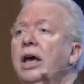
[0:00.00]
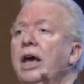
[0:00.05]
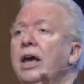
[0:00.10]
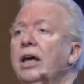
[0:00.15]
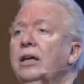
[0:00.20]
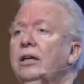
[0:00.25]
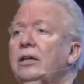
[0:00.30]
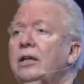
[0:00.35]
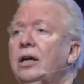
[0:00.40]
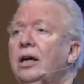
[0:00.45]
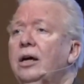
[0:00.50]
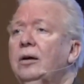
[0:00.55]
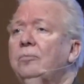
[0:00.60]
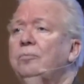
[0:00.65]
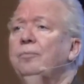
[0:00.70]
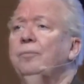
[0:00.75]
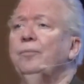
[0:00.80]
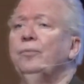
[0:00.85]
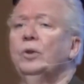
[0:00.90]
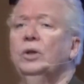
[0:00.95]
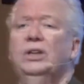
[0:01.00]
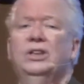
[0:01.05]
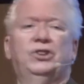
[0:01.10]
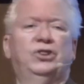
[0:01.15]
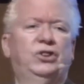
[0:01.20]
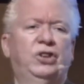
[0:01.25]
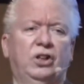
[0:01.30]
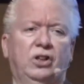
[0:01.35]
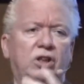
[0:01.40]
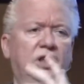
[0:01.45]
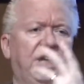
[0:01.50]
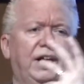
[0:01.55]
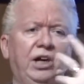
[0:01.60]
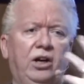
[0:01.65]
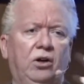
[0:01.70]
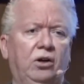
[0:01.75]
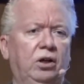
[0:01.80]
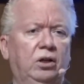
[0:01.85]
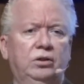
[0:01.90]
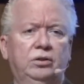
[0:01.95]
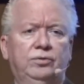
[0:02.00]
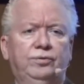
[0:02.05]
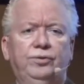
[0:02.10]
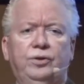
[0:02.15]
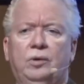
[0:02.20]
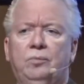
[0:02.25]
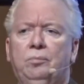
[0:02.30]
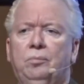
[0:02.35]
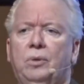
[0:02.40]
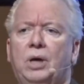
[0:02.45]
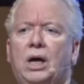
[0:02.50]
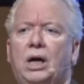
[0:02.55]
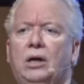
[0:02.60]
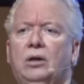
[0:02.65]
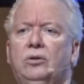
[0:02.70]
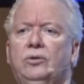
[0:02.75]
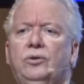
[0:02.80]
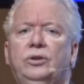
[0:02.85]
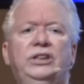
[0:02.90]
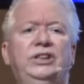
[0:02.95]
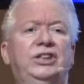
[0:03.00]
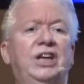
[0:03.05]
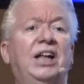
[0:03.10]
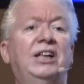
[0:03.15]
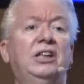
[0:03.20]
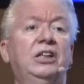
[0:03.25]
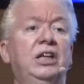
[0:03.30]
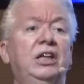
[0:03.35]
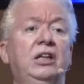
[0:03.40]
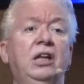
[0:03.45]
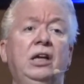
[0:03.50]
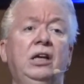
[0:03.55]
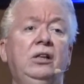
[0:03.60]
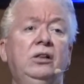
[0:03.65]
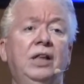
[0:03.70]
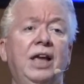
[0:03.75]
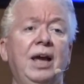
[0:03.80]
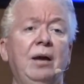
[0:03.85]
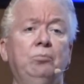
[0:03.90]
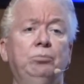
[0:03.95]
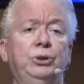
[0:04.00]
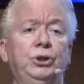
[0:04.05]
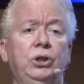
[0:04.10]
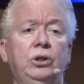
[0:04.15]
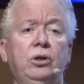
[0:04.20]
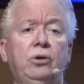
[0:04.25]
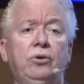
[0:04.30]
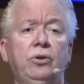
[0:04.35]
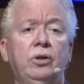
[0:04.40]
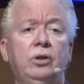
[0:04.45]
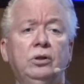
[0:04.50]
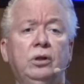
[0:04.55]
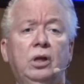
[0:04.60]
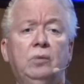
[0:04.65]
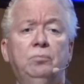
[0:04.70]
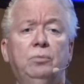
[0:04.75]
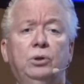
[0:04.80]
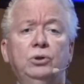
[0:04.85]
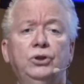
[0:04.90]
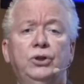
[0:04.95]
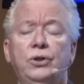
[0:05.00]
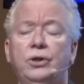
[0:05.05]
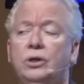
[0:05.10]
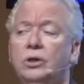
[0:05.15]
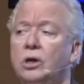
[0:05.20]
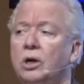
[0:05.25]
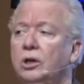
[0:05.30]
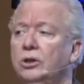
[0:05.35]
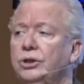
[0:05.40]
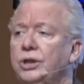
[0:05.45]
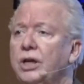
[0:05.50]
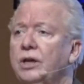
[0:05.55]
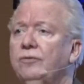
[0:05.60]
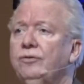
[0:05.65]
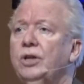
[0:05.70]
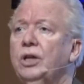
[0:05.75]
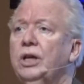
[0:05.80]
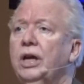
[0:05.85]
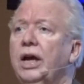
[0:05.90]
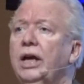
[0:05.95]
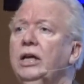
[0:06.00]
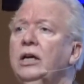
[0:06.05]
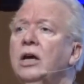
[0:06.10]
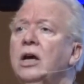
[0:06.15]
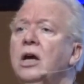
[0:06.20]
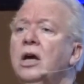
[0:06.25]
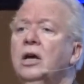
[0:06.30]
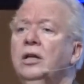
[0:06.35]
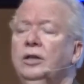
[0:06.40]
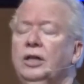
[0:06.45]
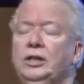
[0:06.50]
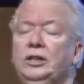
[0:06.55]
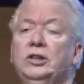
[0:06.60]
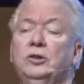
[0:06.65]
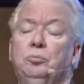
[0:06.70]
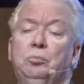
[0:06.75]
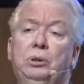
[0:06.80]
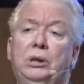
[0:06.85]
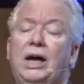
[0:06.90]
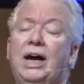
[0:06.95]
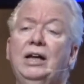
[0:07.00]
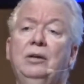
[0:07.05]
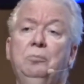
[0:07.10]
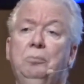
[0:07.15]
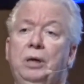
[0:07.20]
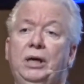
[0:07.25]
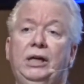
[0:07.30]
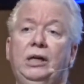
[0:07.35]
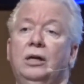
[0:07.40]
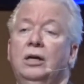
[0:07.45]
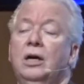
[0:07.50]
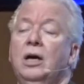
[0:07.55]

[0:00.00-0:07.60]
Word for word: And um, just the glare from uh, these LED lamps, you know, the, most of the cars have today, they just blind me.